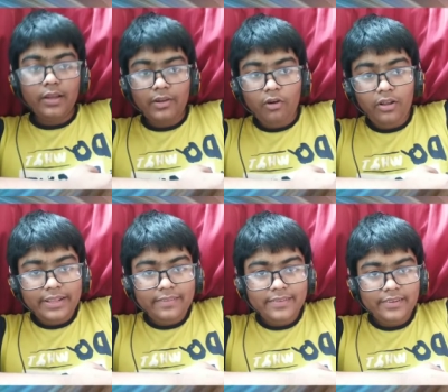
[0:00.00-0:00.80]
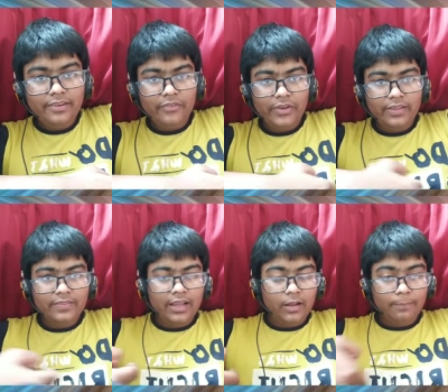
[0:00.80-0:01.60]
All the incident rays
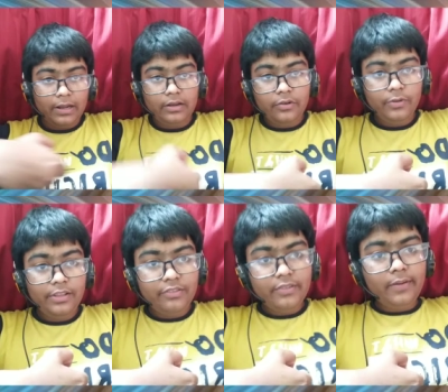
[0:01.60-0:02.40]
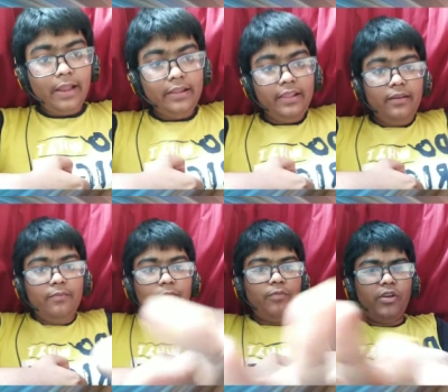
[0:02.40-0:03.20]
are parallel to each other, and they are
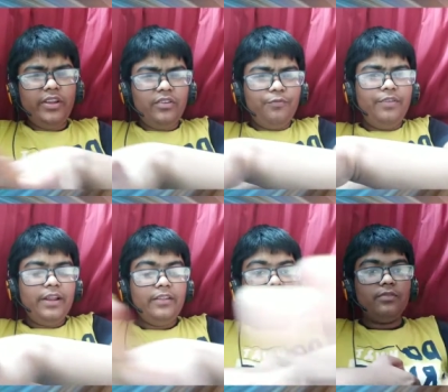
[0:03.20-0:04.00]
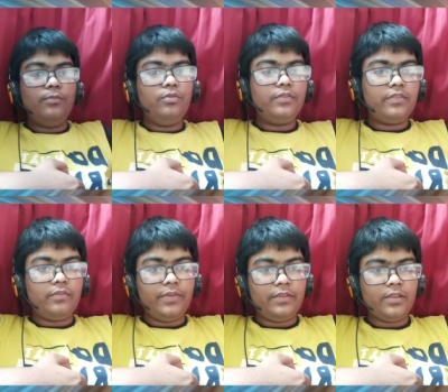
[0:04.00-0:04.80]
falling on a very smooth
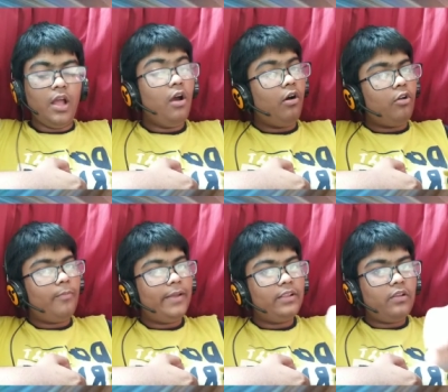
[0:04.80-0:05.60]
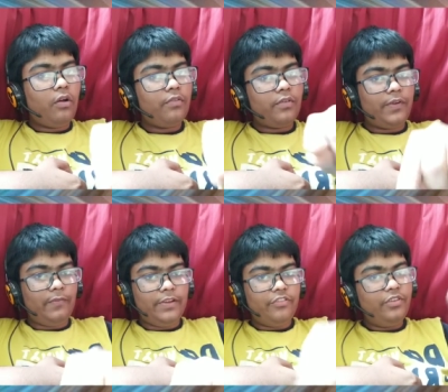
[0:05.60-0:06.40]
surface. On obeying the laws of
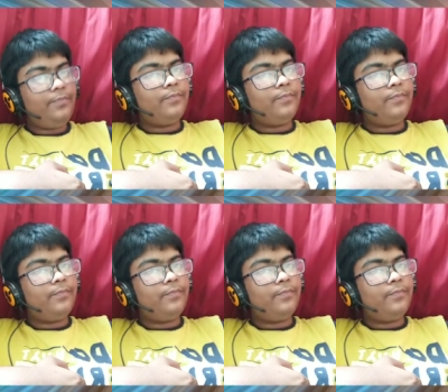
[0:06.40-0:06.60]
reflection,